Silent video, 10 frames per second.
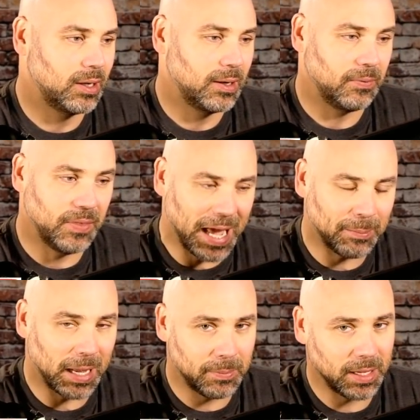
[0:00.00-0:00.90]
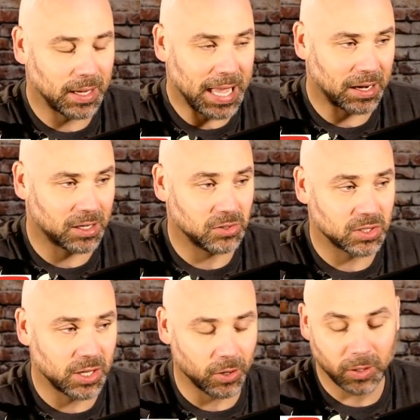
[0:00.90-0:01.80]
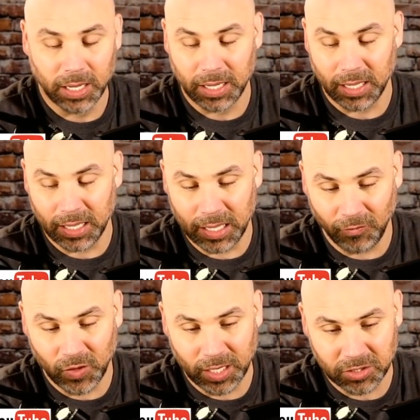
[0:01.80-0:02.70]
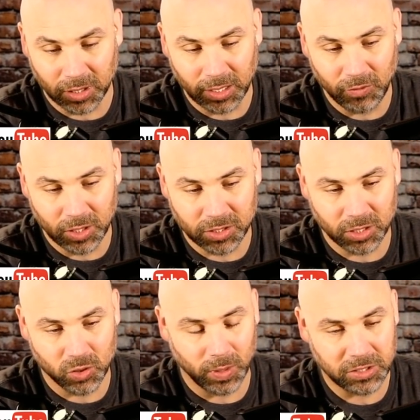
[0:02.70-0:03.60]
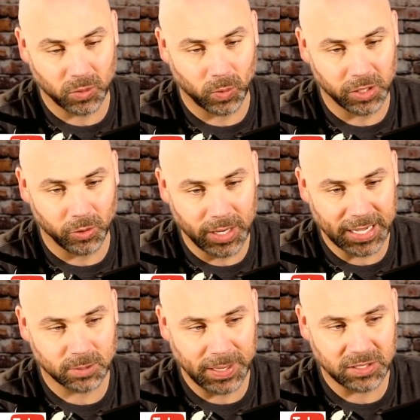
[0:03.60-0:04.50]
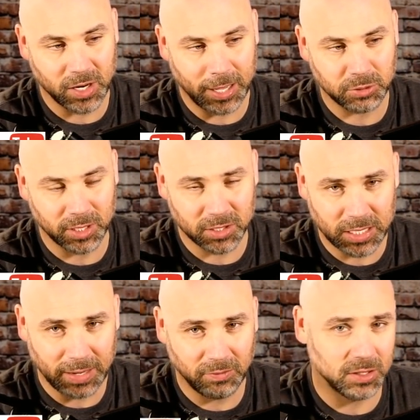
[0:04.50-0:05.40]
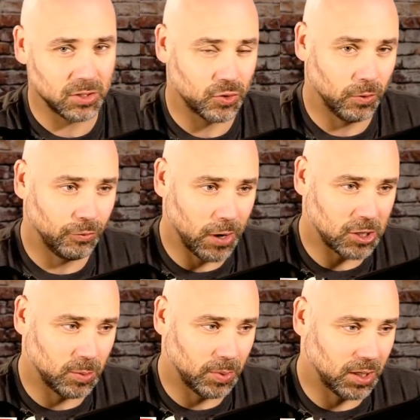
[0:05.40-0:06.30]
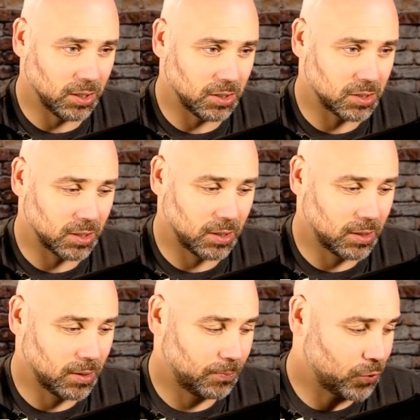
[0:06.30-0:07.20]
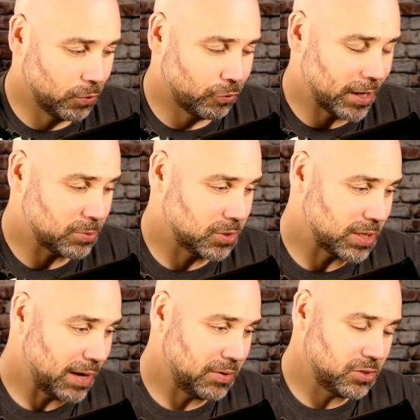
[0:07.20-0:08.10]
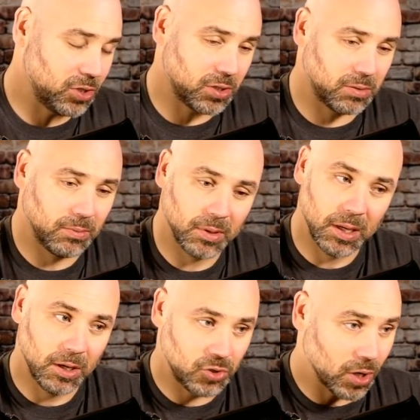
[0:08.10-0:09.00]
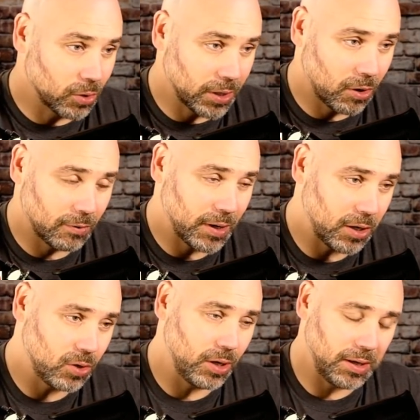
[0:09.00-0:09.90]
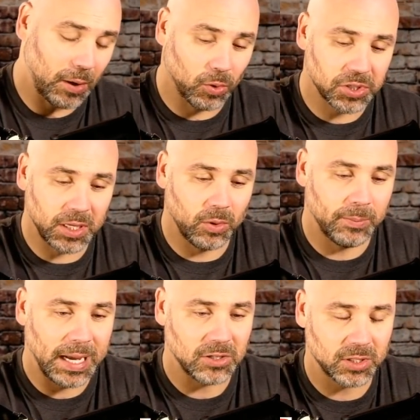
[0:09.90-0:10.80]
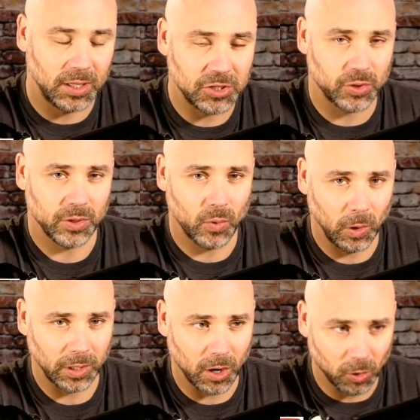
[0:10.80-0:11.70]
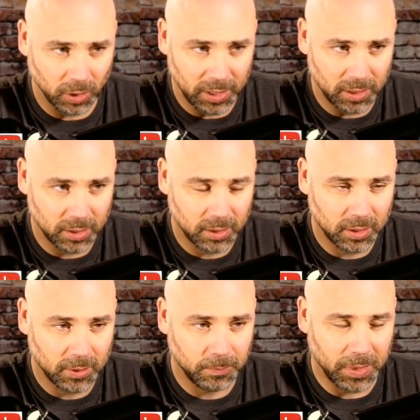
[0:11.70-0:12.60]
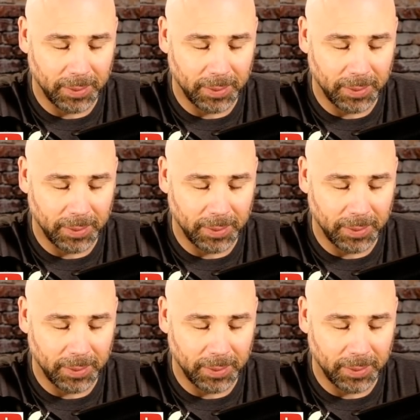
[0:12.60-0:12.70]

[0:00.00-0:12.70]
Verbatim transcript: That might be a guy to consider if it doesn't leave you in a situation where your next best option at safety is a true freshman, because true freshman safeties just generally aren't very good. Now, we'll see with Miles Slusher enrolling early. That